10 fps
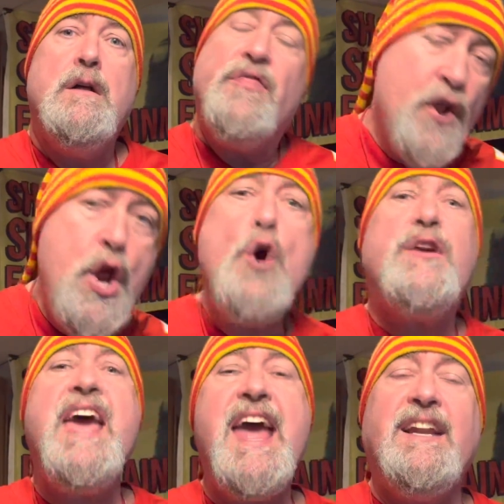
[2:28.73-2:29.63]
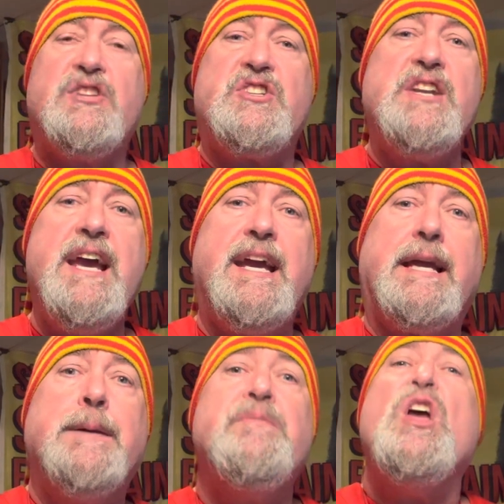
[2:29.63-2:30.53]
The new candlestick,
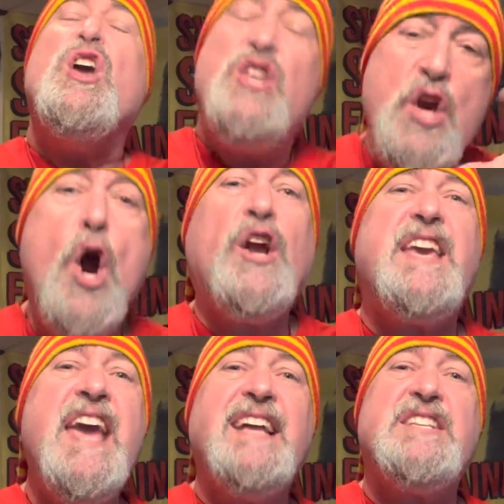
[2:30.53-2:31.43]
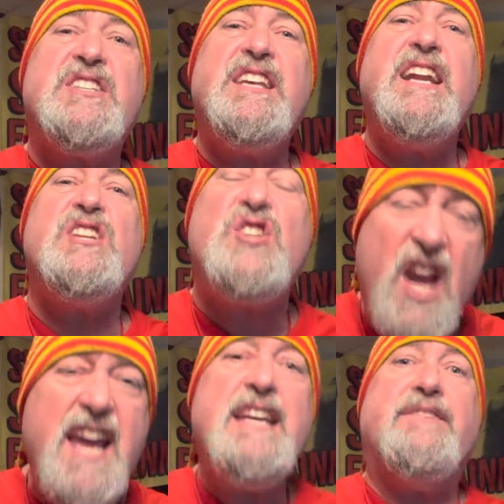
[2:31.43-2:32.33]
your Kansas City
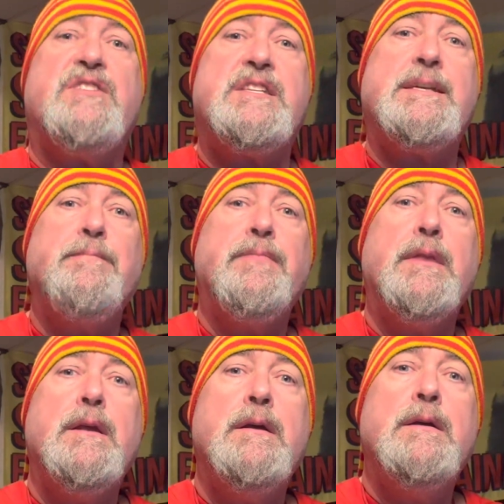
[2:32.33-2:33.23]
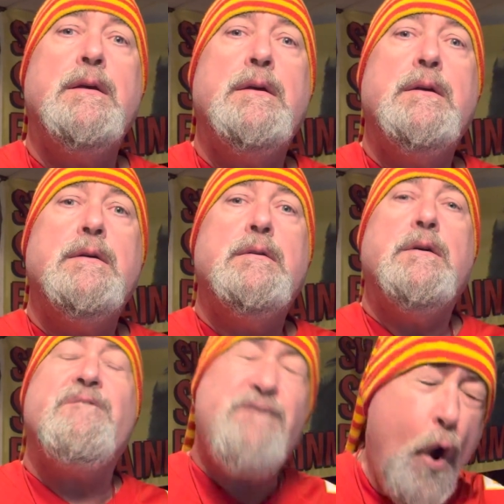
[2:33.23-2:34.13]
Chiefs.
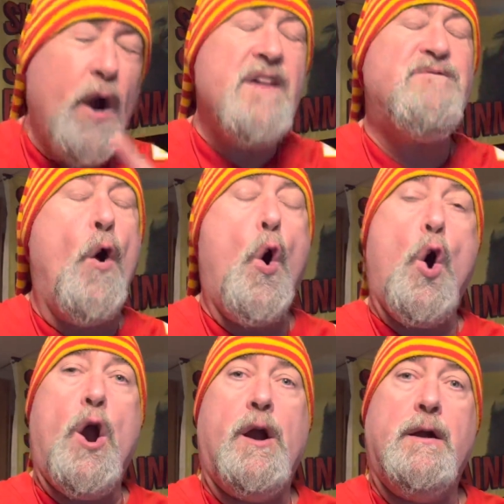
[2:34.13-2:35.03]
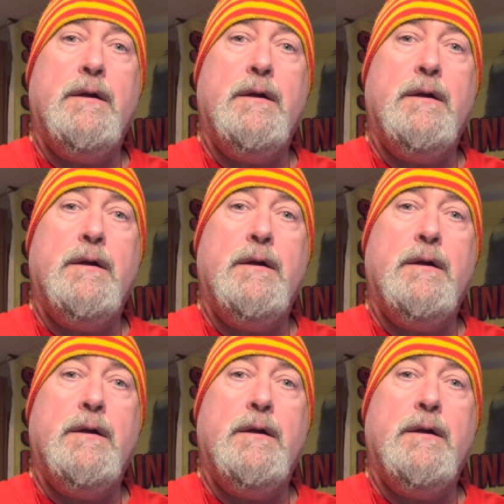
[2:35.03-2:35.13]
44.